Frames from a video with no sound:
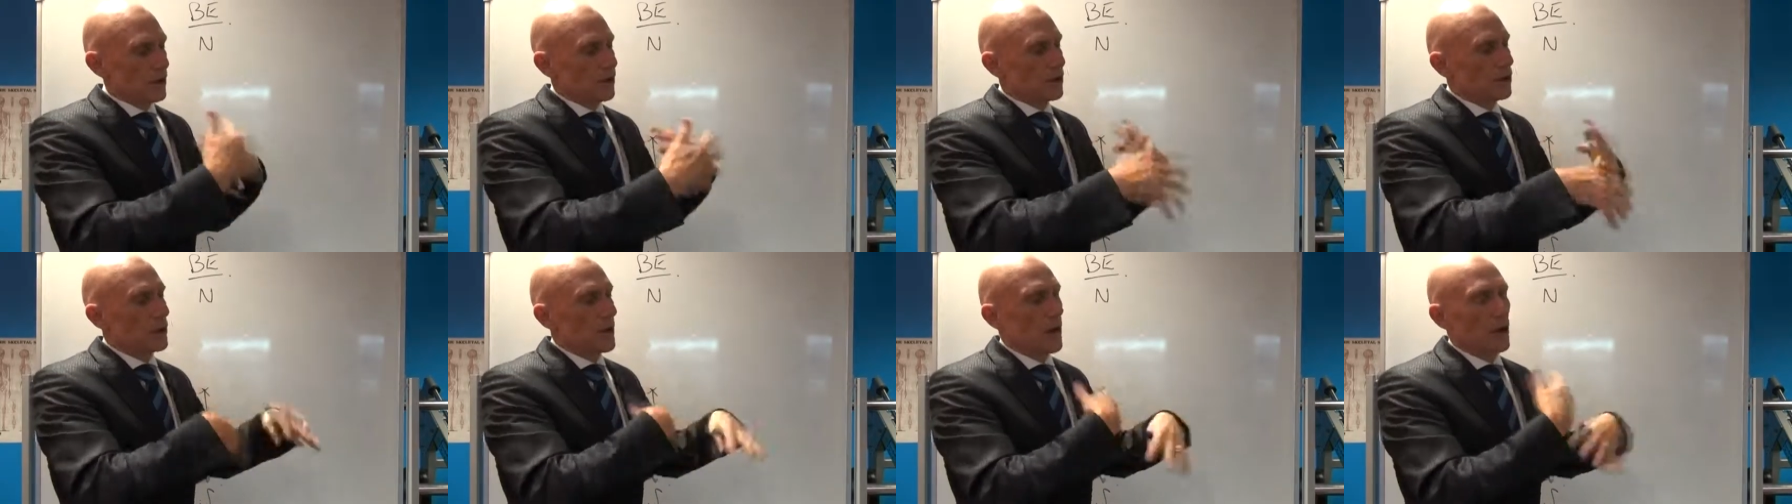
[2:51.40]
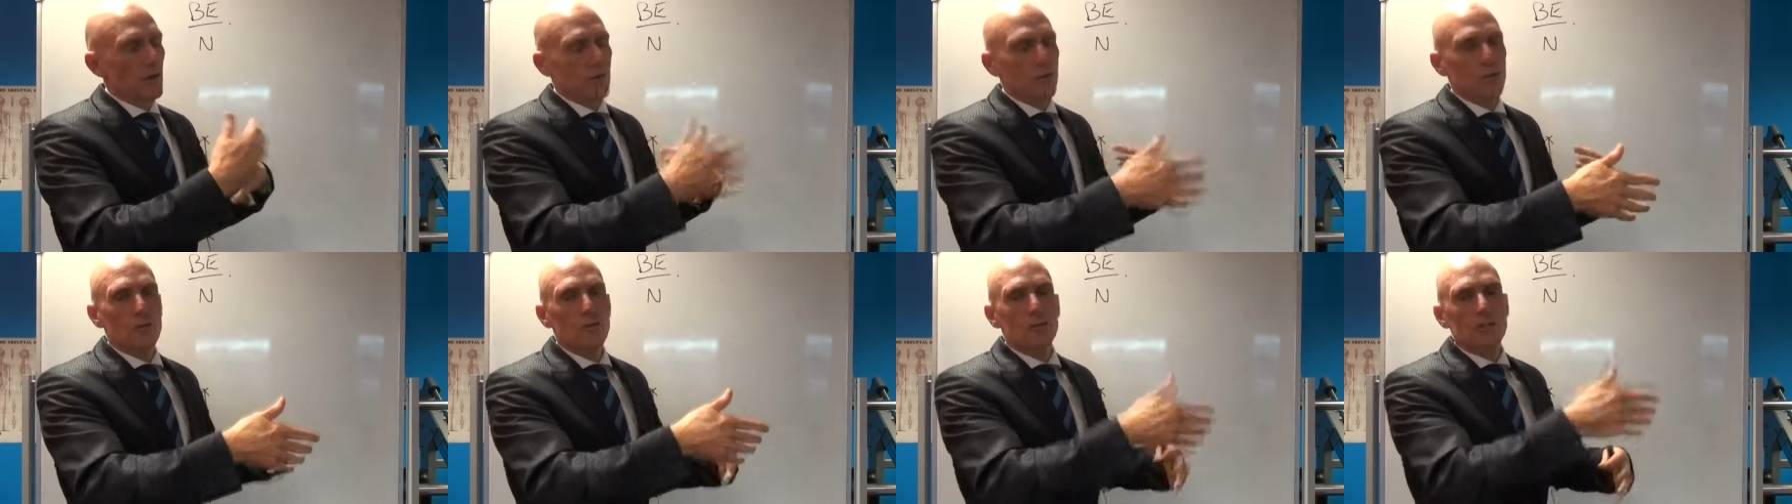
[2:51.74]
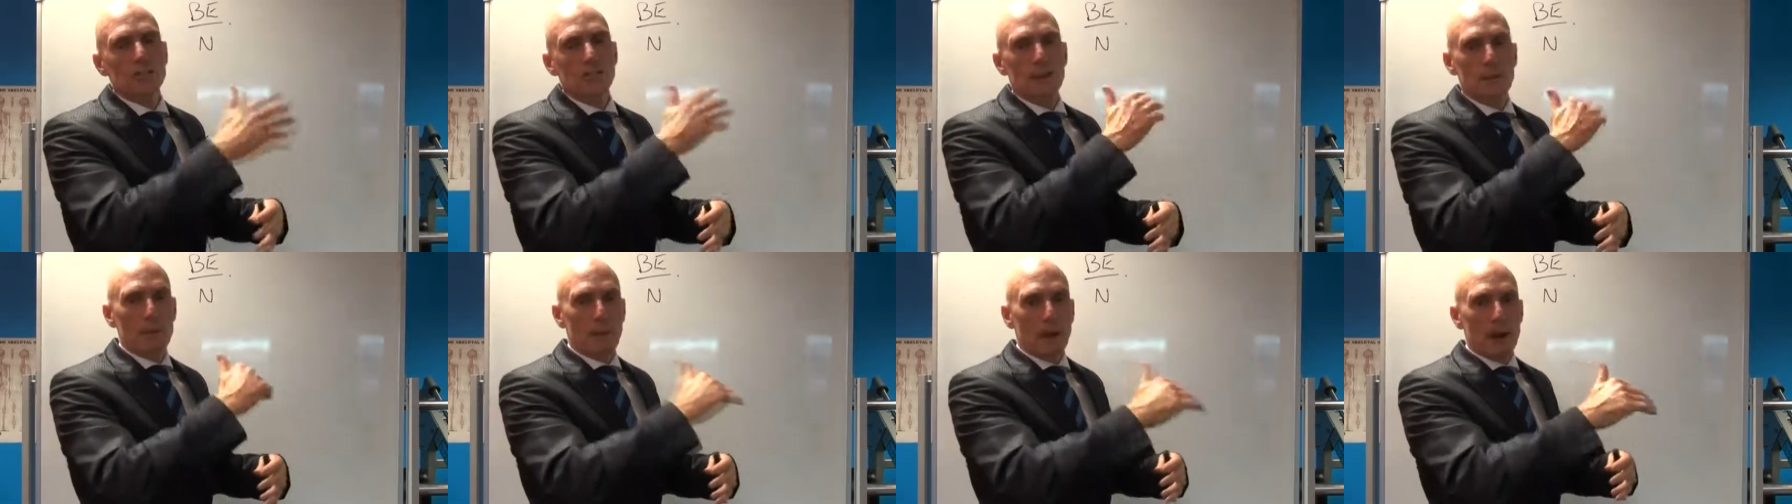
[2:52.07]
you go through
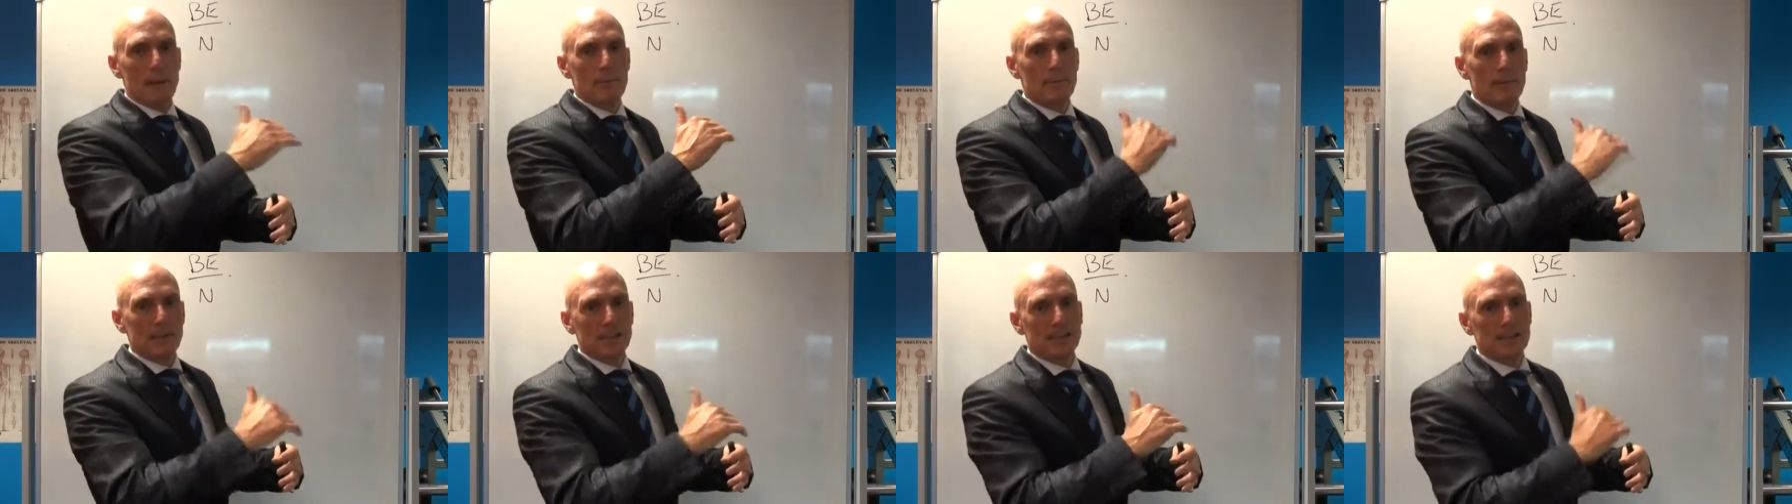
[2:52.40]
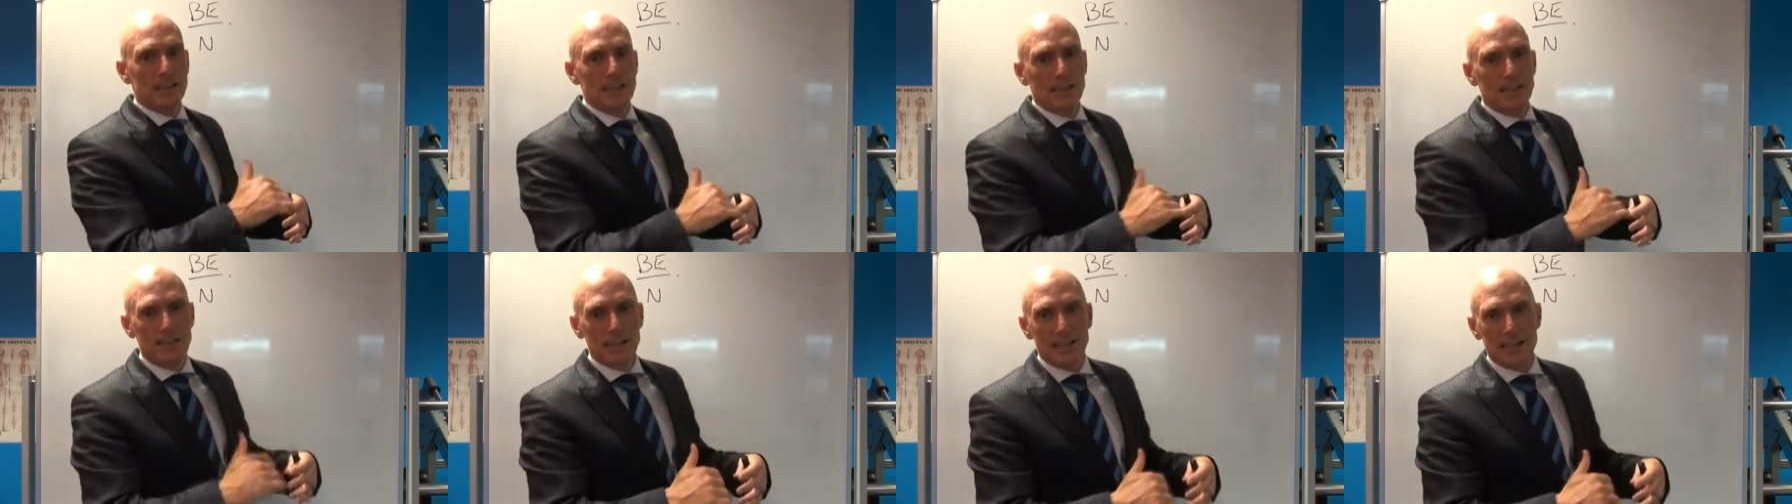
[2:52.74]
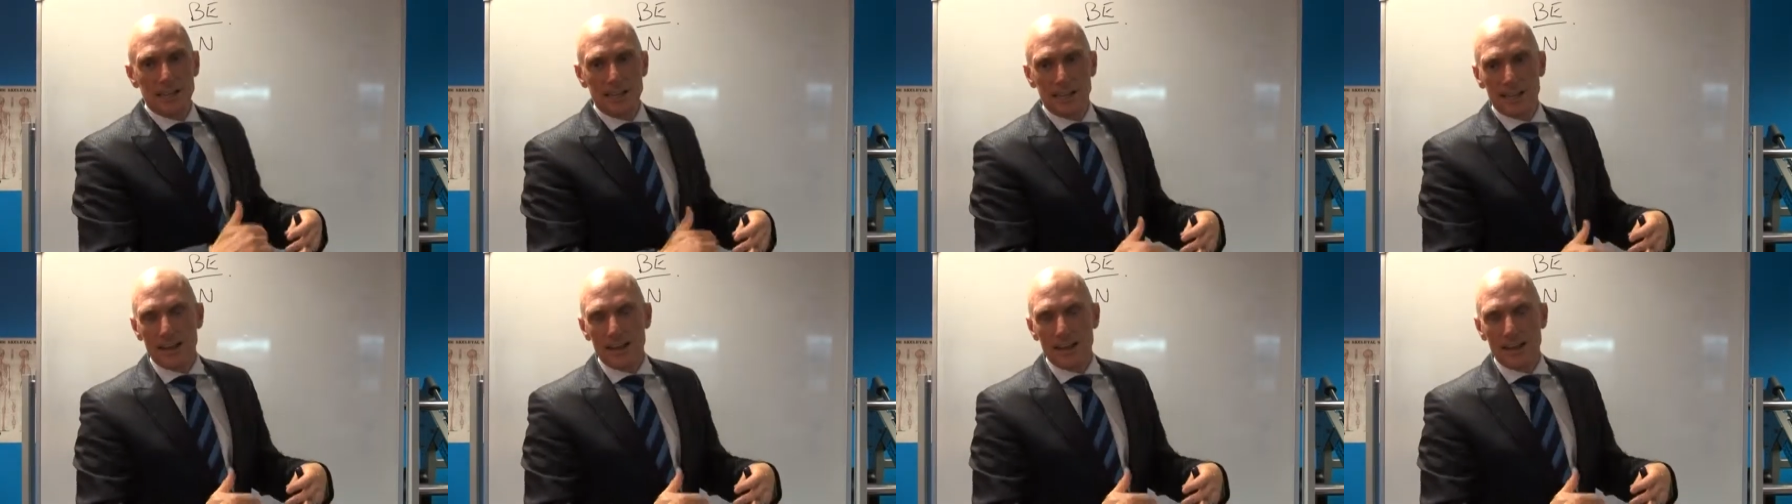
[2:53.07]
step A, B, C, D,